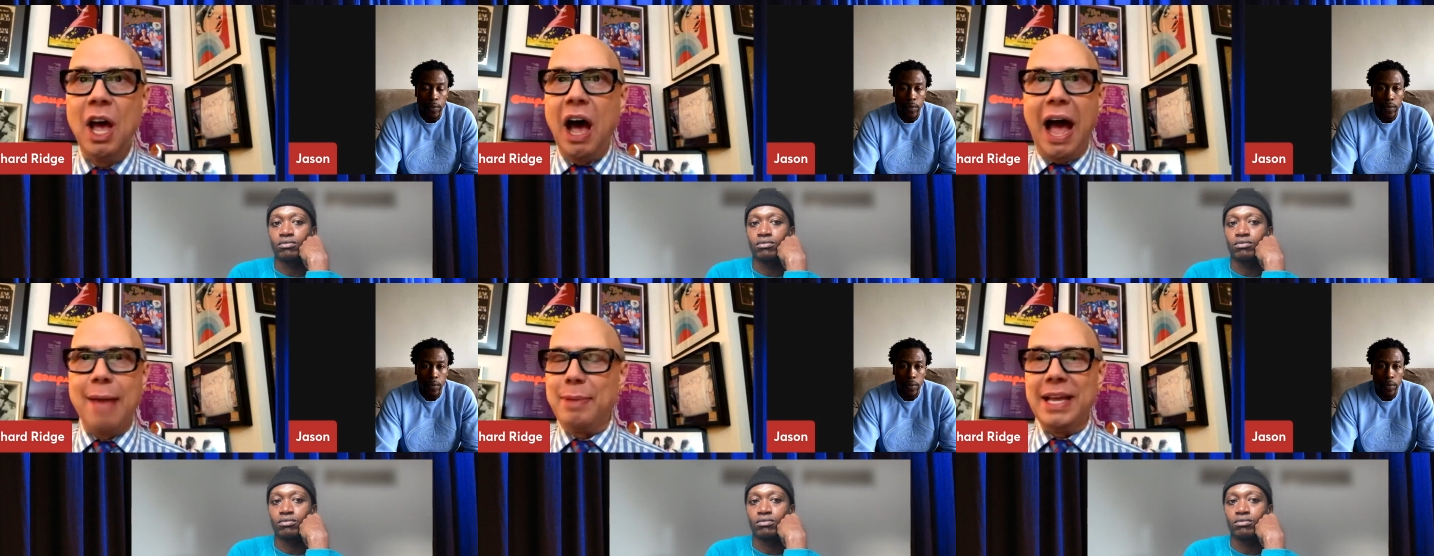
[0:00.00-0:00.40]

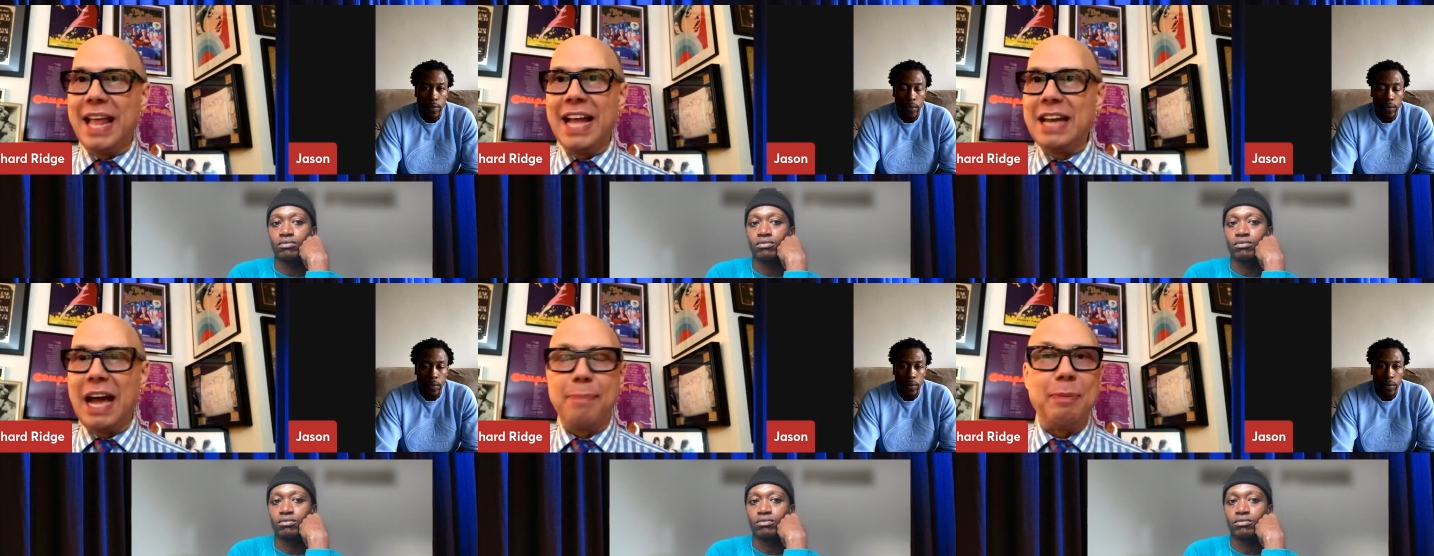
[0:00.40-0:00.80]
Speaker 1: I mean,
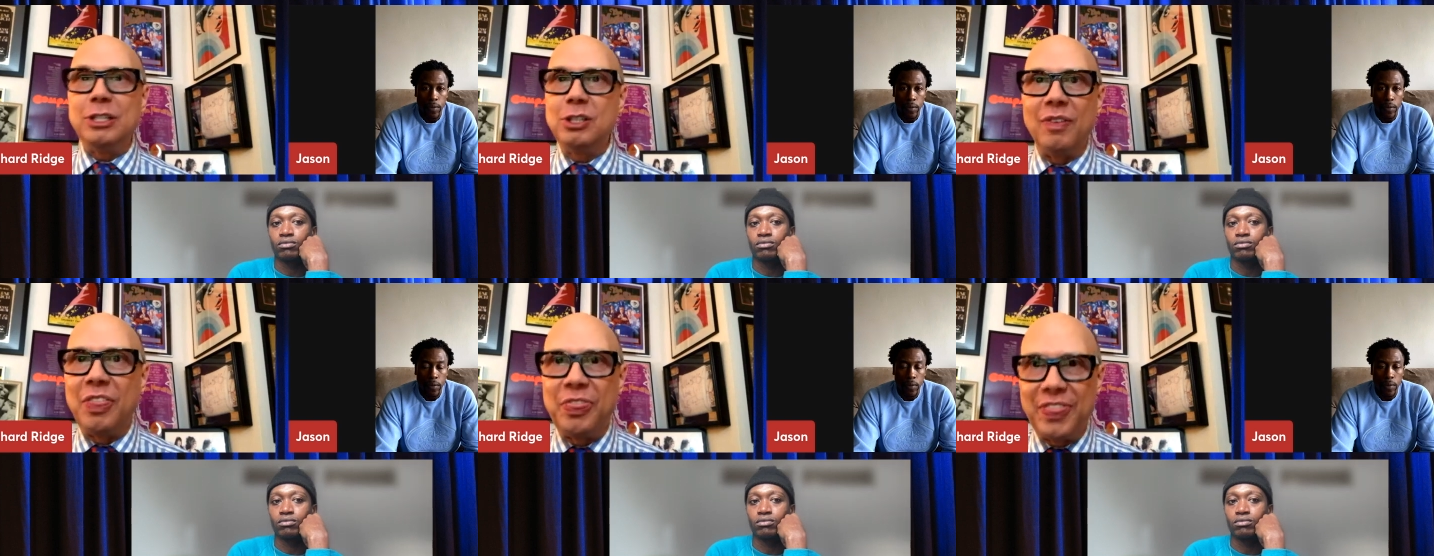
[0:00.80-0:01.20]
had not been
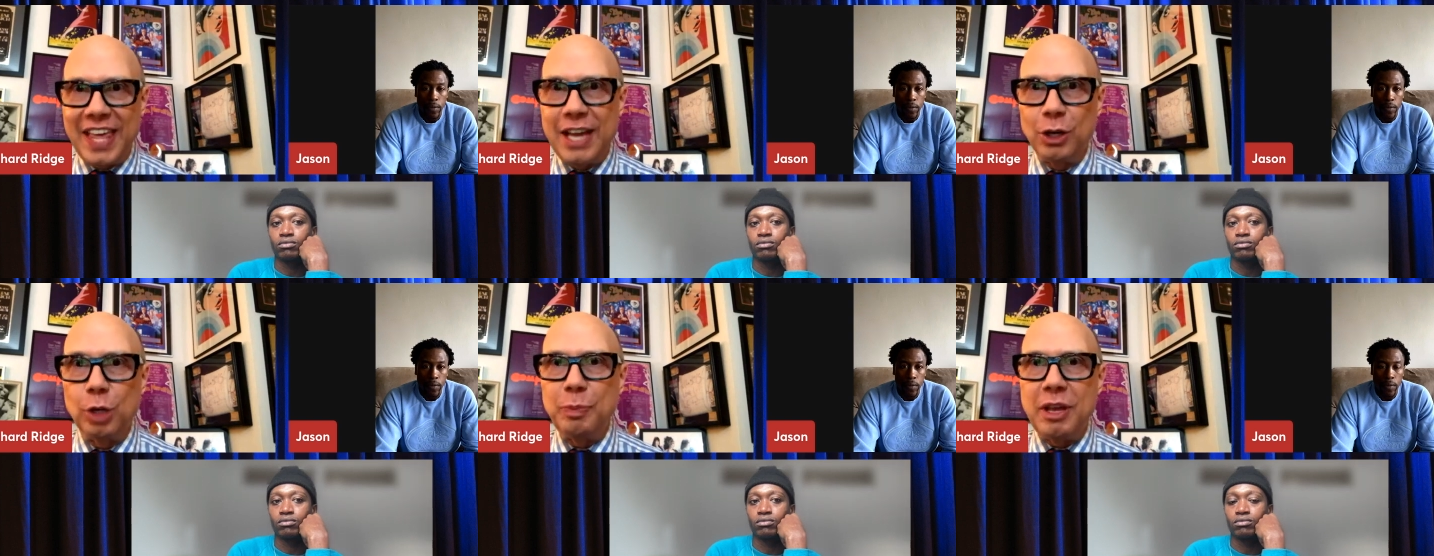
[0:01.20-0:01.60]
to a
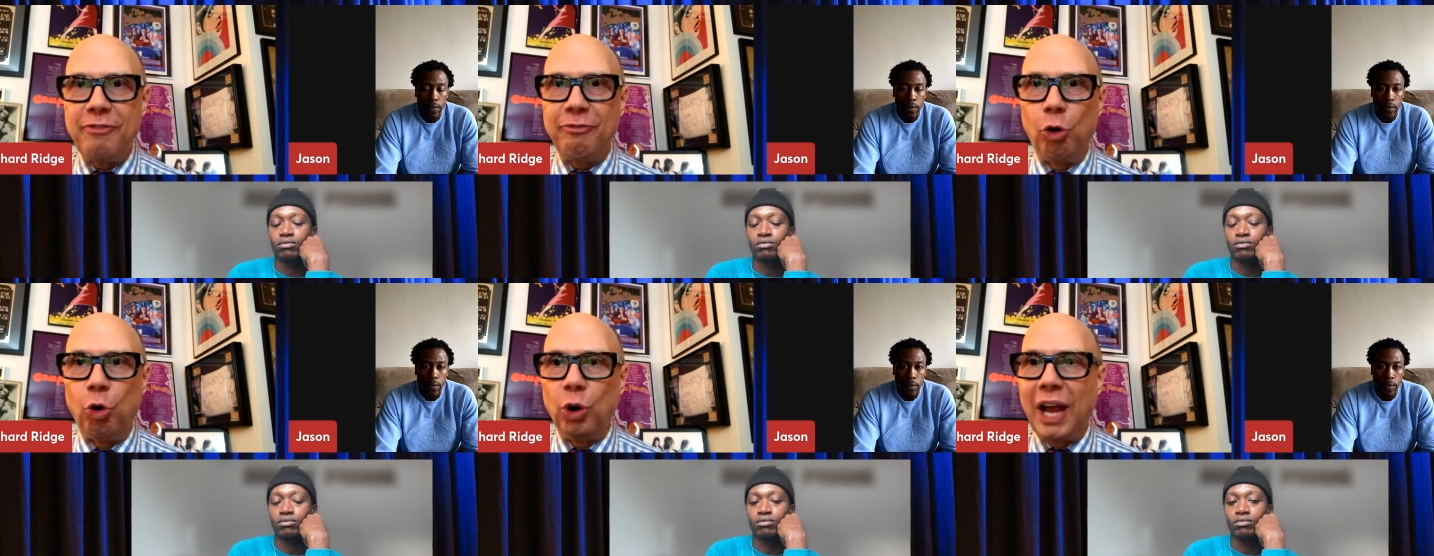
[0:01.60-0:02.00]
theater
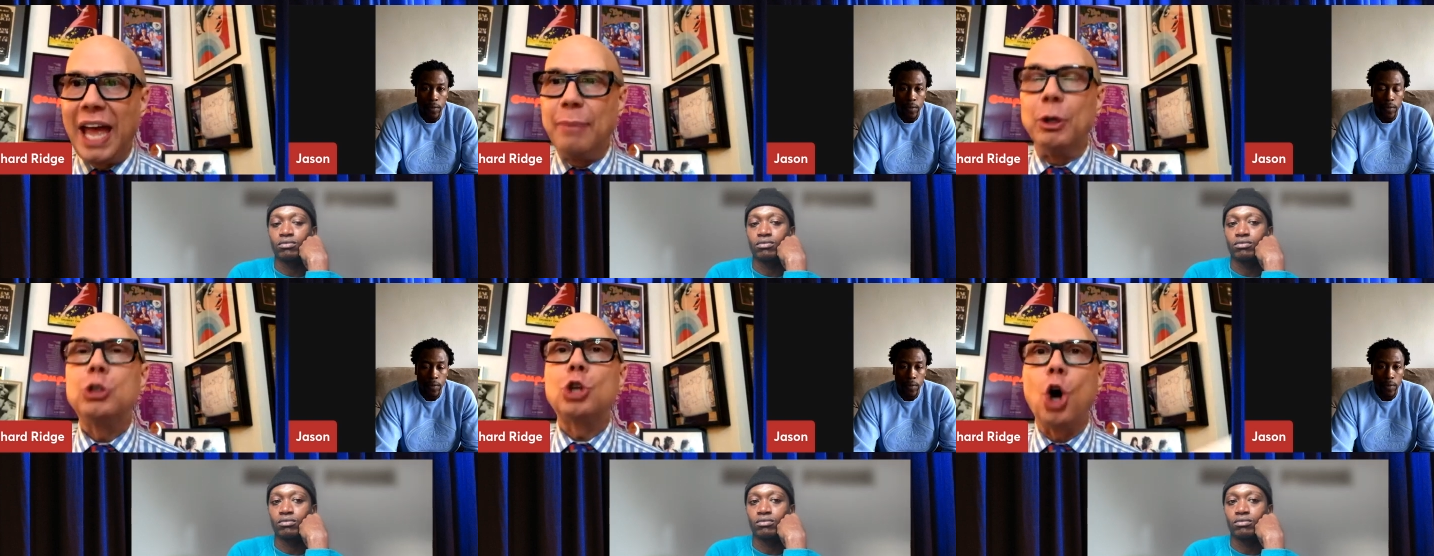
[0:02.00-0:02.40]
before, and
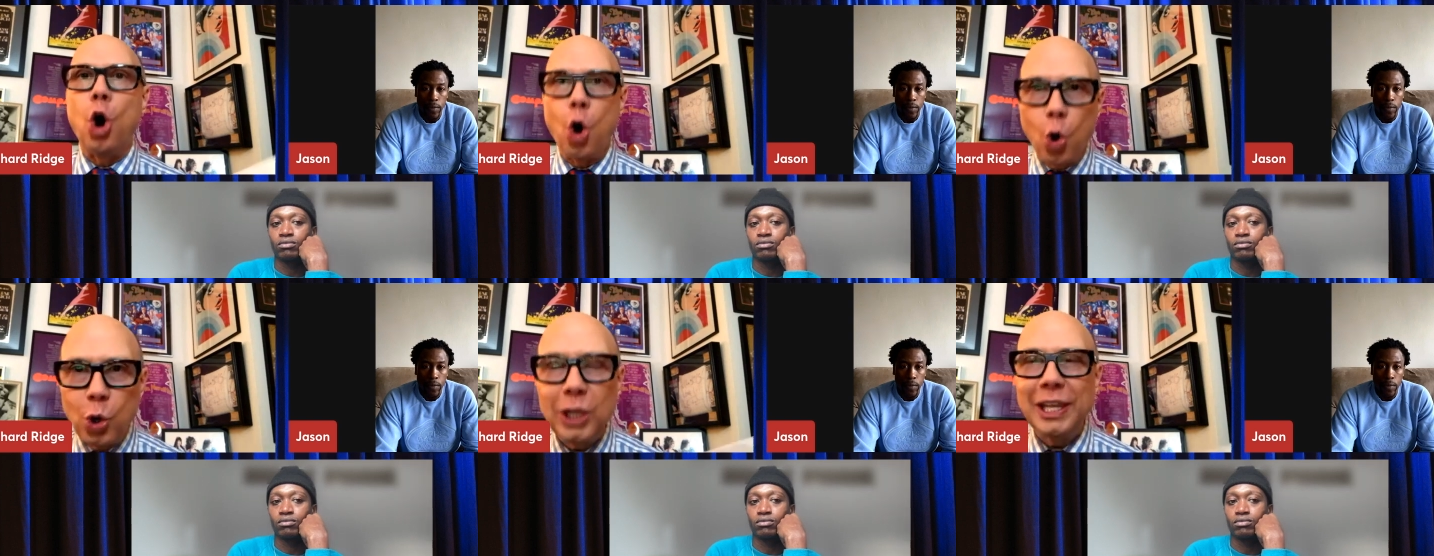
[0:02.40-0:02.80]
were
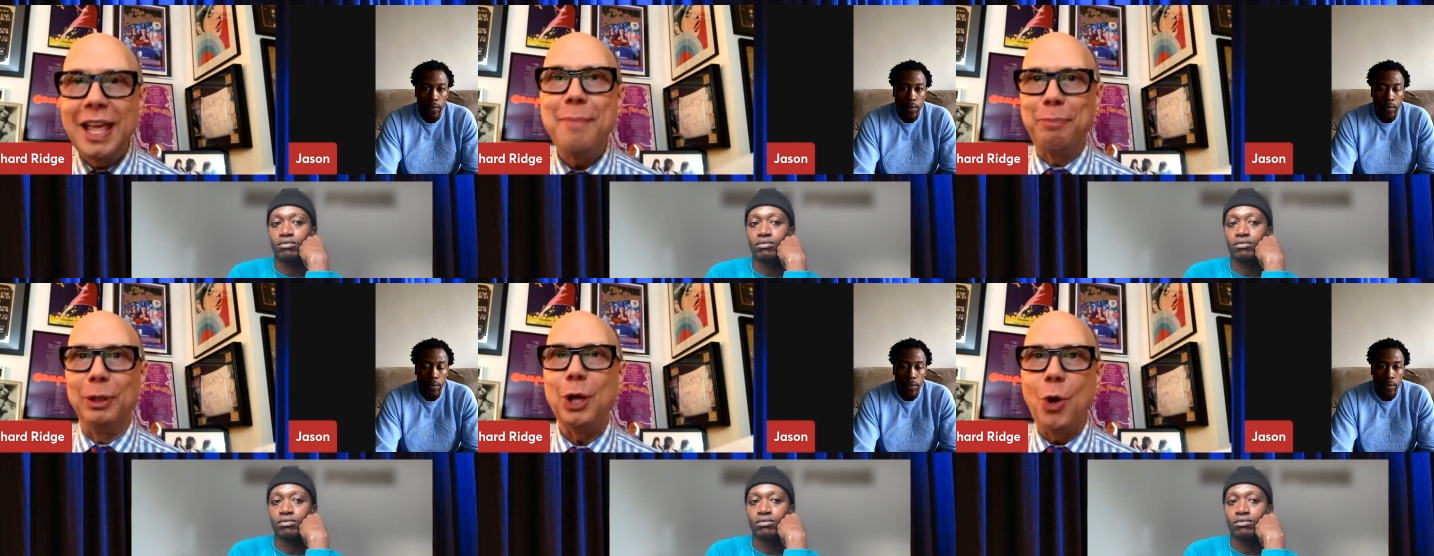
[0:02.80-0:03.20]
totally
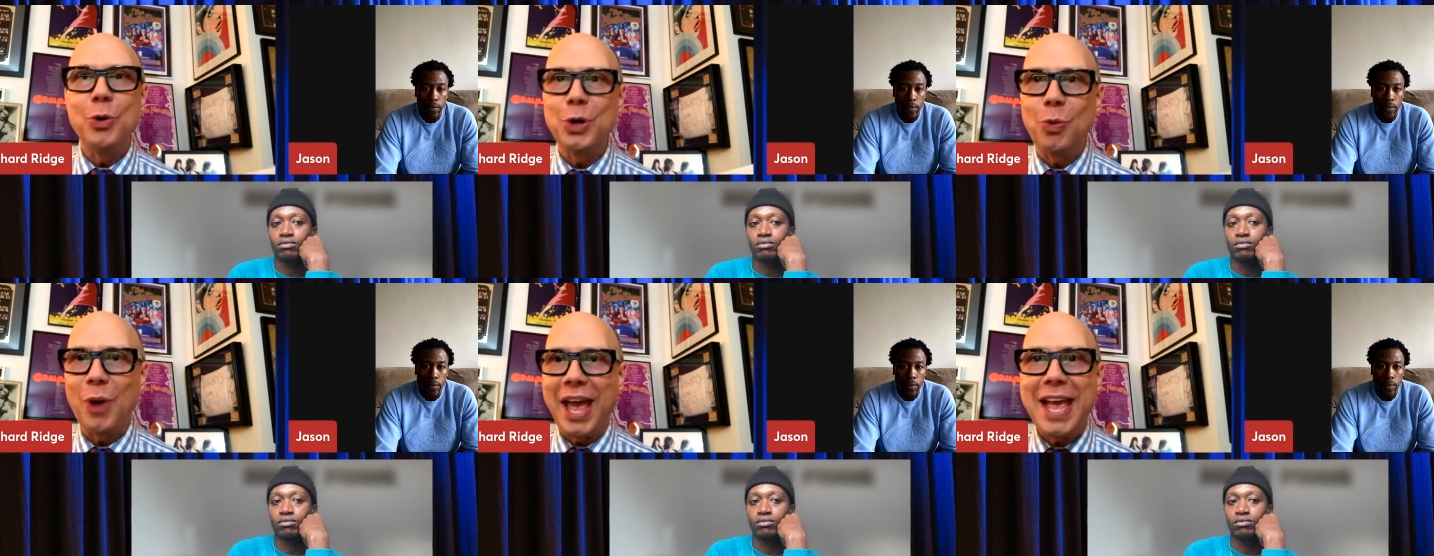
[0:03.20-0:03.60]
blown
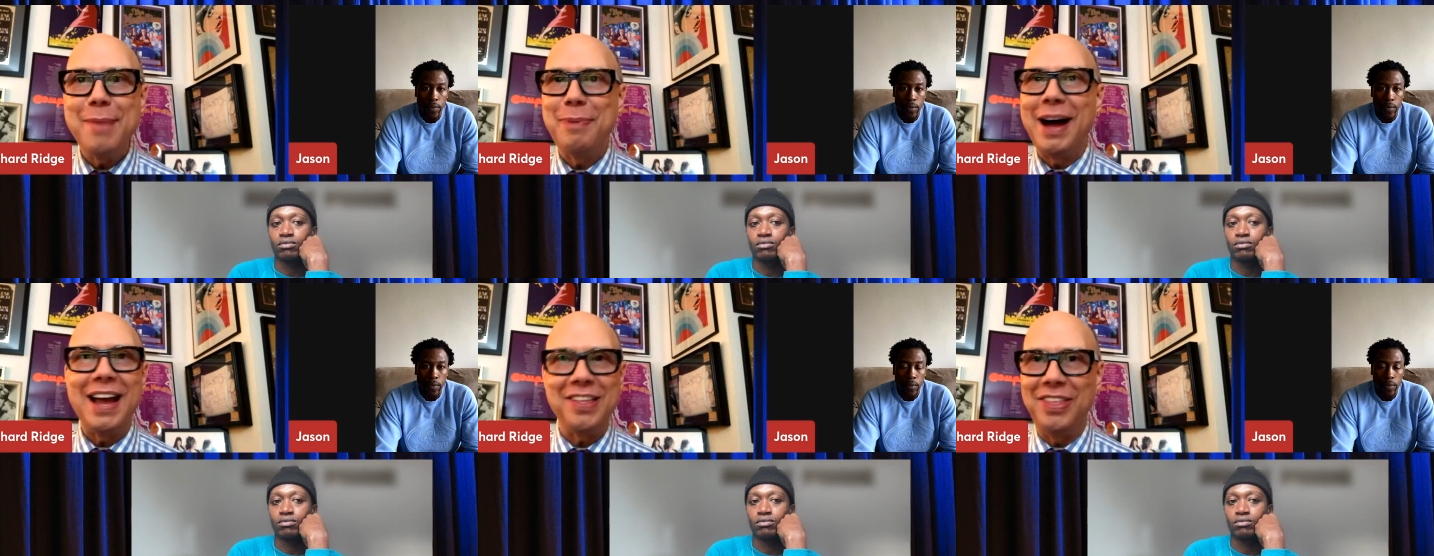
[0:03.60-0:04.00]
away
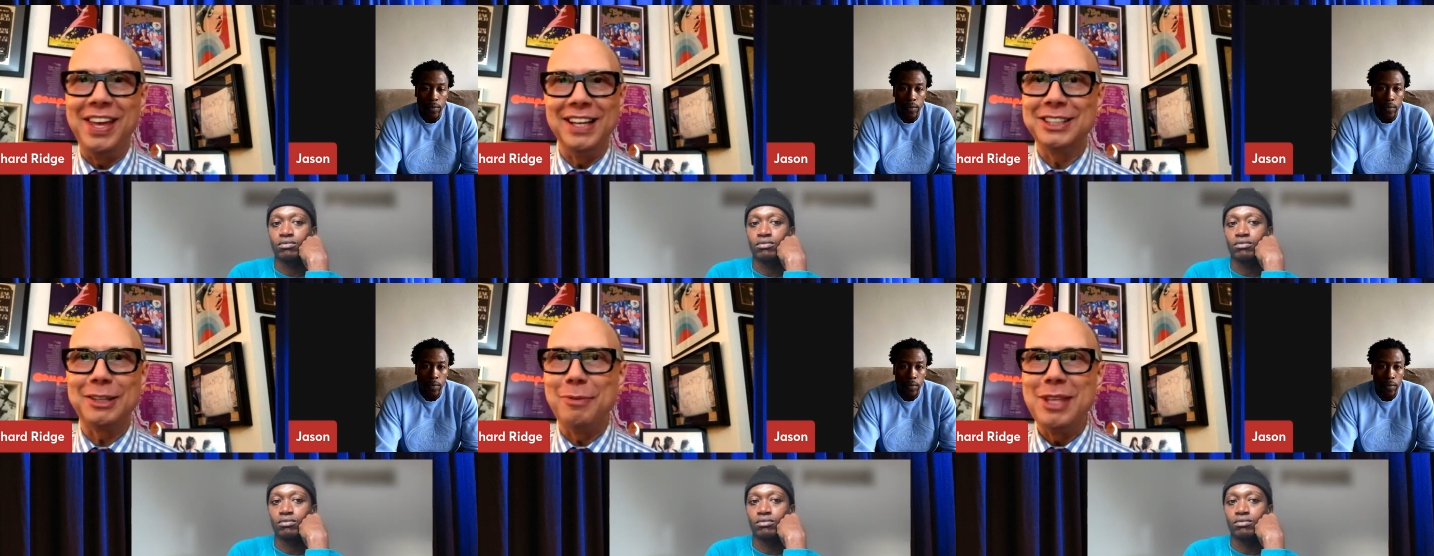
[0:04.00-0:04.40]
by
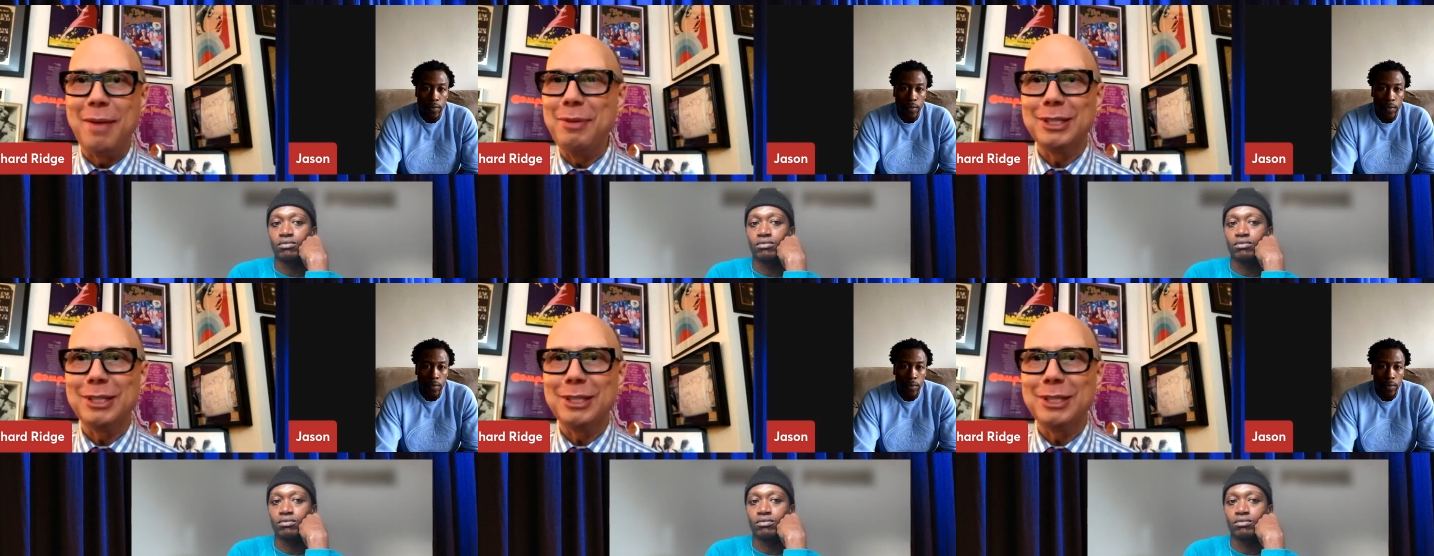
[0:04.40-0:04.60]
this. I mean, that